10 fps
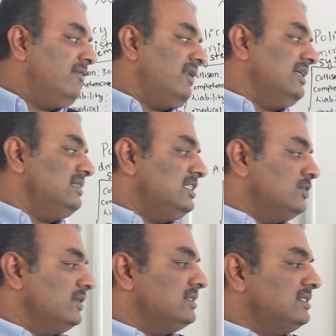Whereas
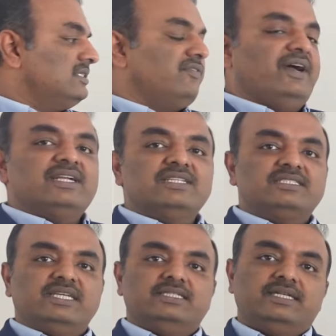issuance is the final
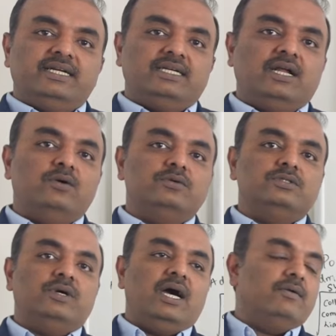stage, right? Now
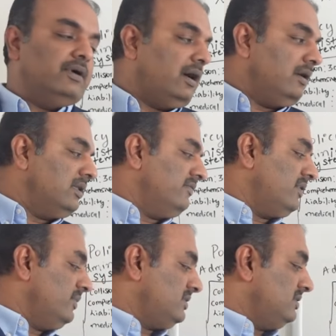you have all the
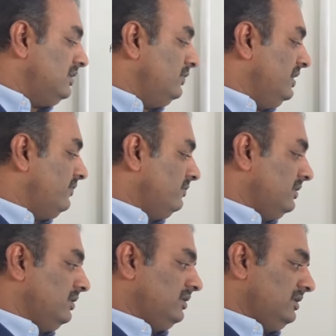information that you need from
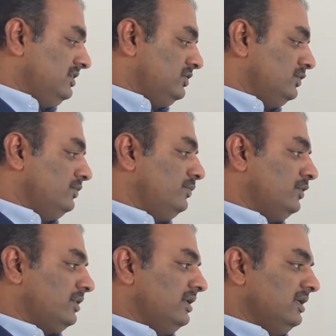the insured
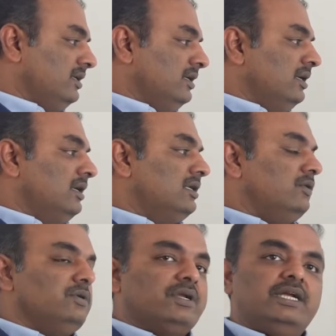broker. Now
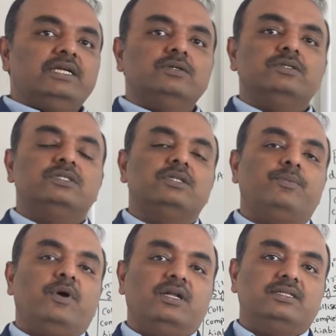you are ready to issue the
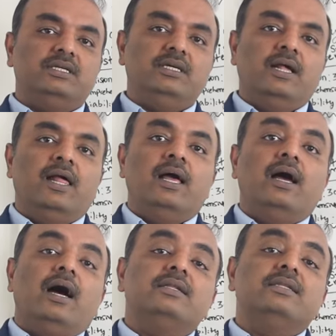policy,
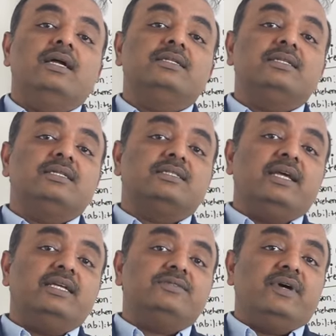and that's a
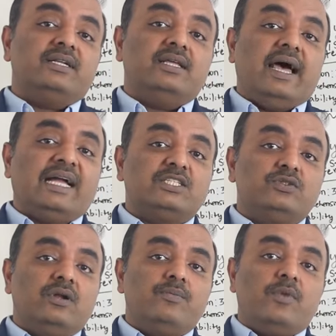stage where the
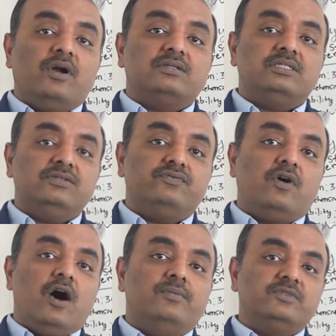actual policy
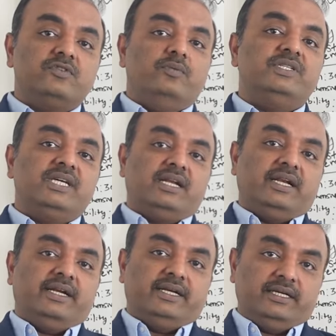forms will be
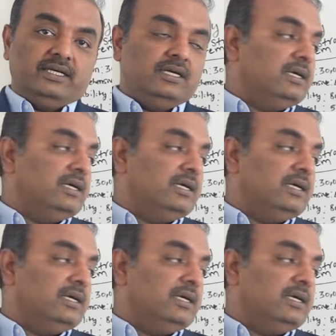generated.